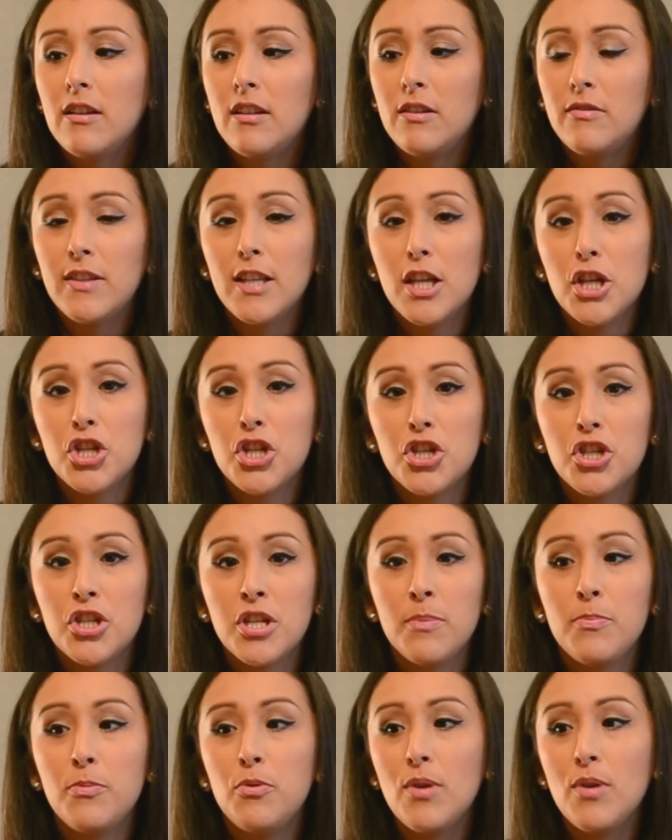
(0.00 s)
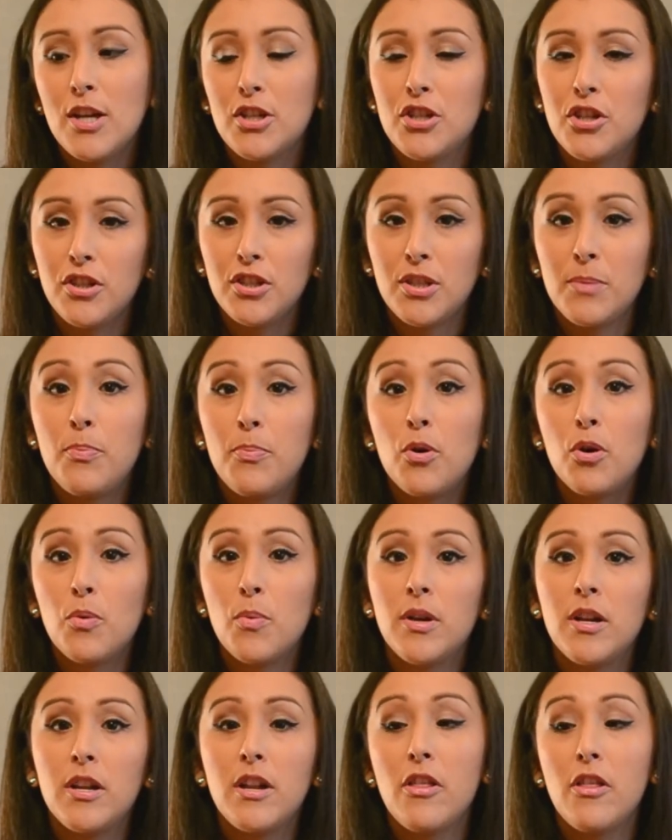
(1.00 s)
in a relationship you guys should support
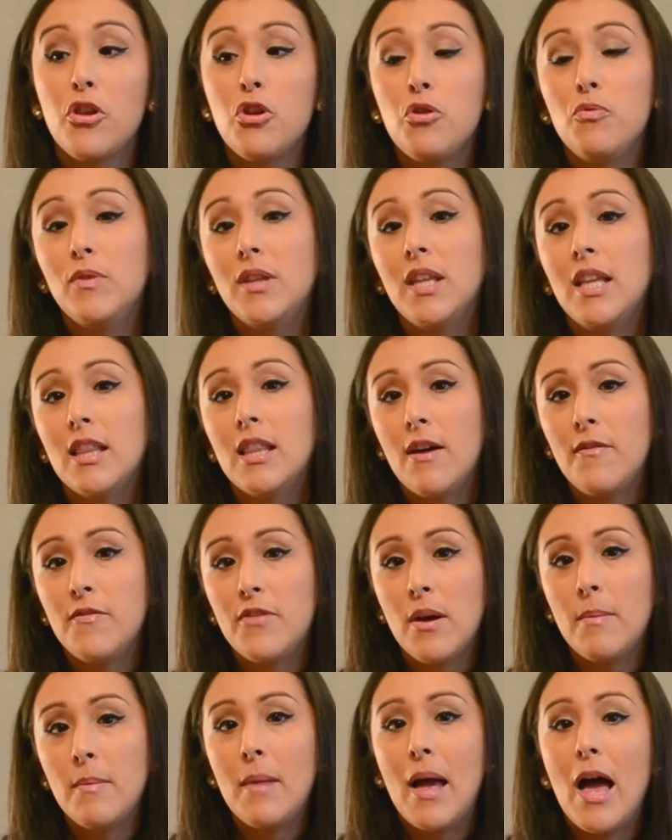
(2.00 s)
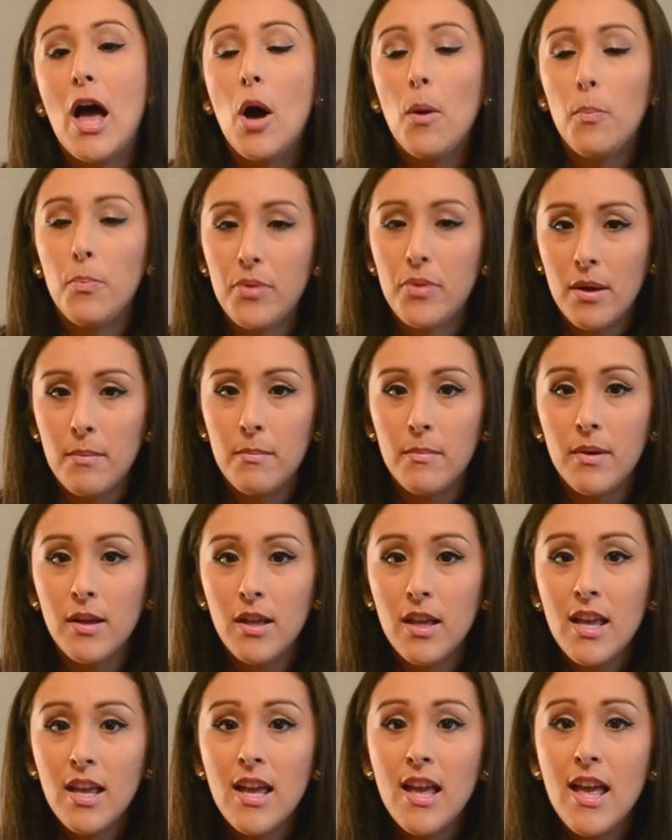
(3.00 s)
one another. You really love them, help them
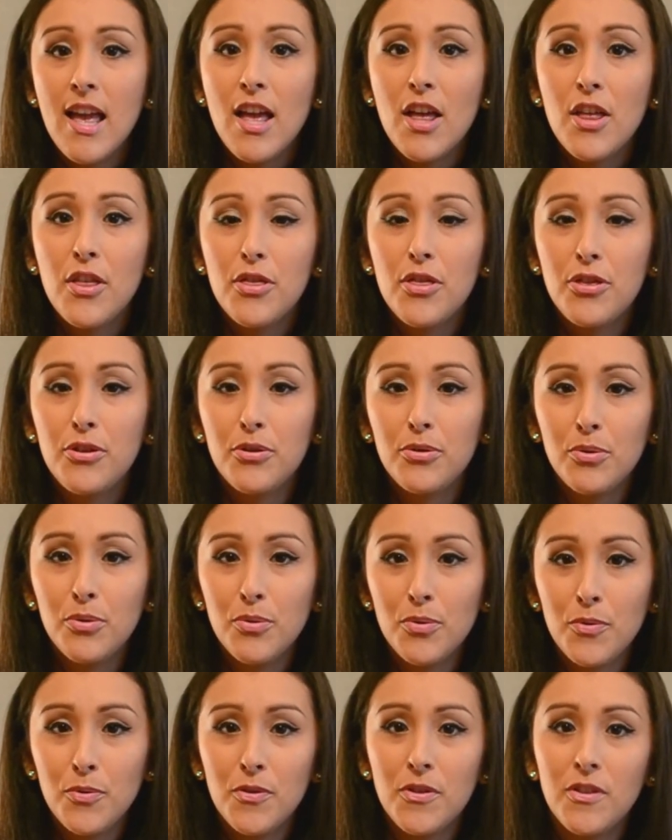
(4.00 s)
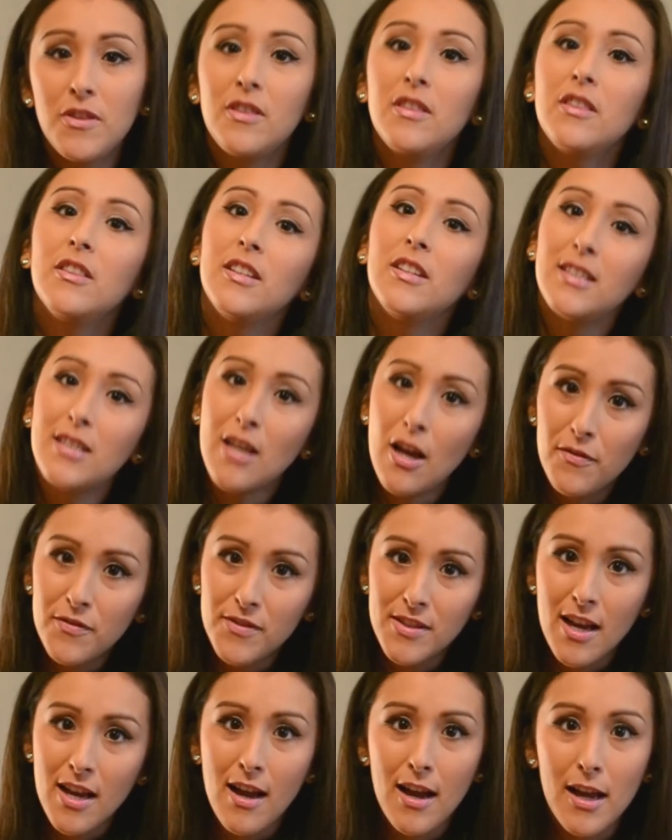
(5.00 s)
through the tough
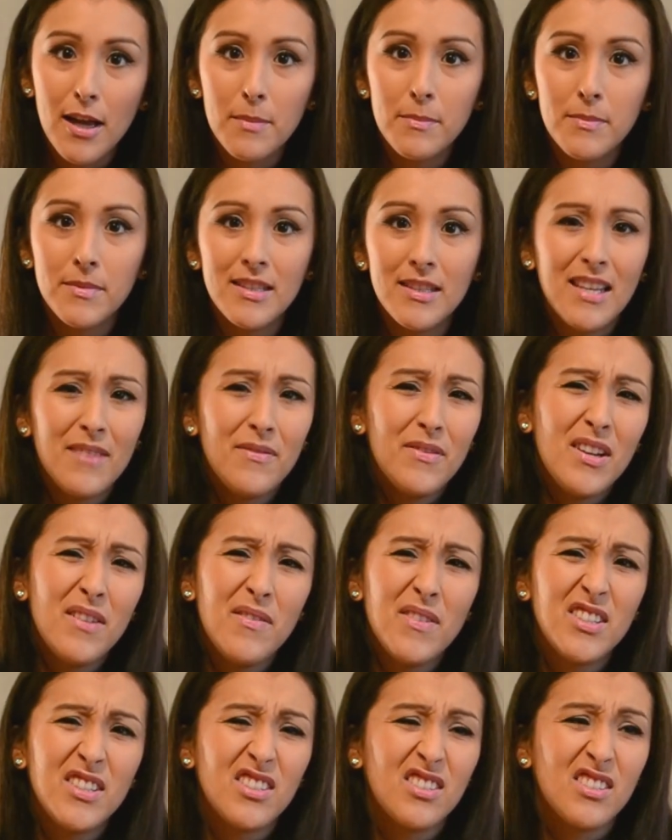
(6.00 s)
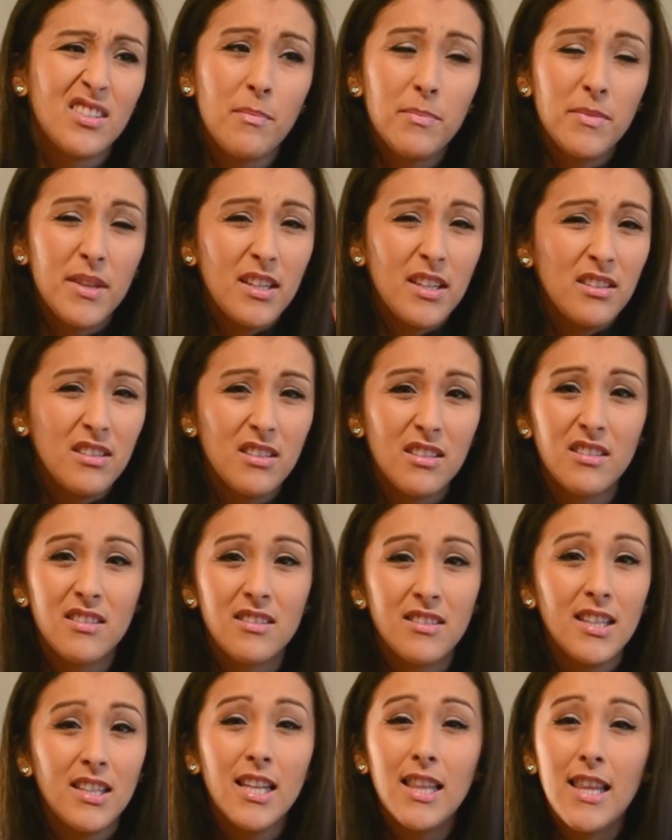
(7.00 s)
times, even if it's something just
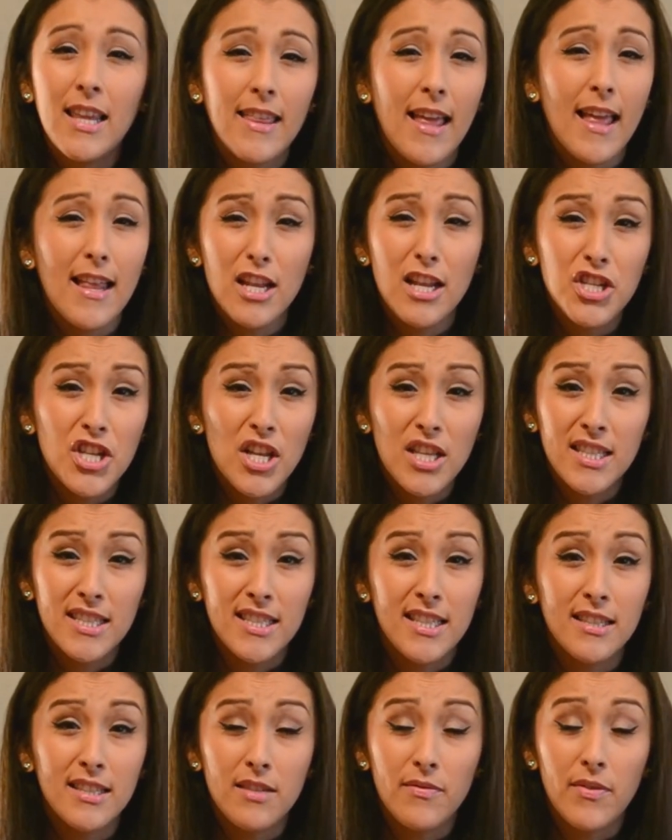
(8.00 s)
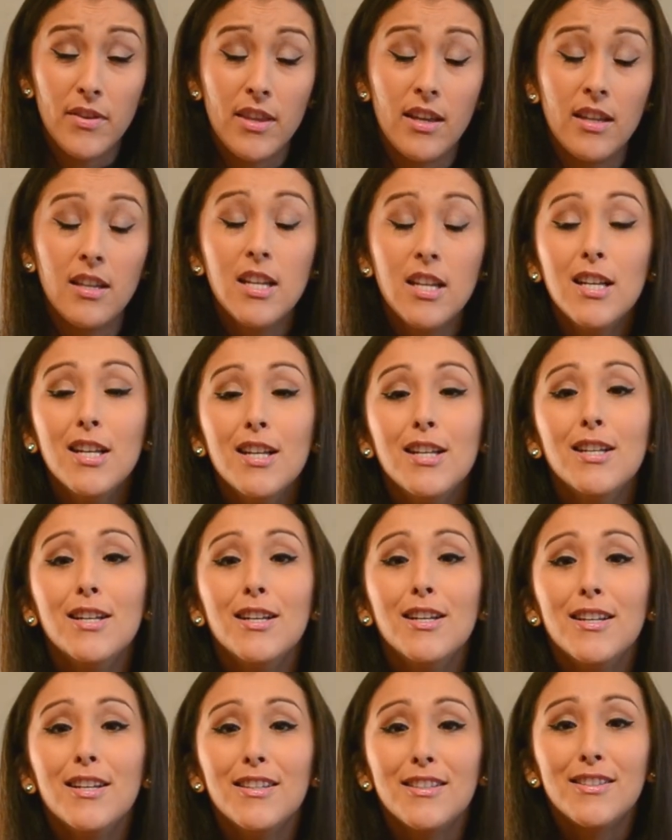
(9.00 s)
silly like that, like jealousy and stuff like that.
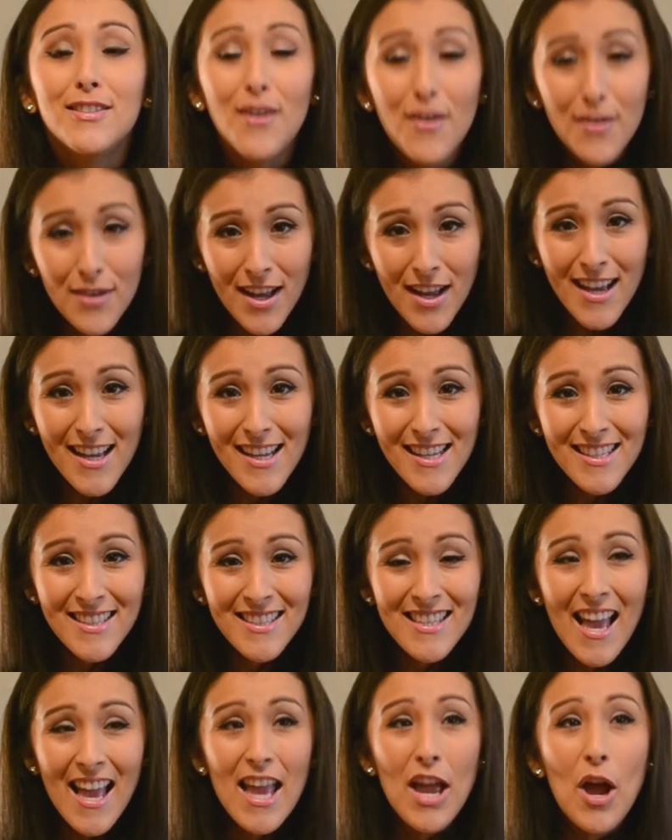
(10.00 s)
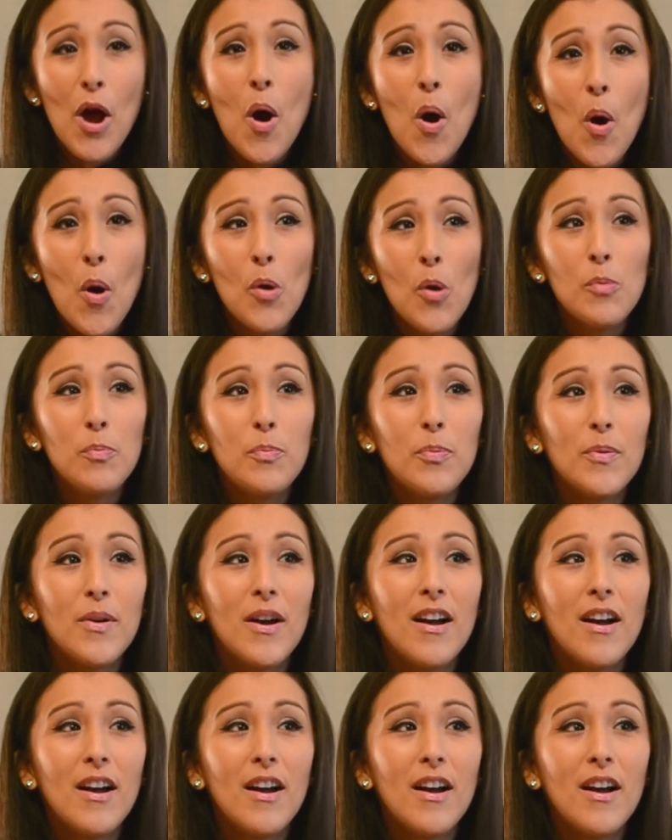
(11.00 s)
So guys, I hope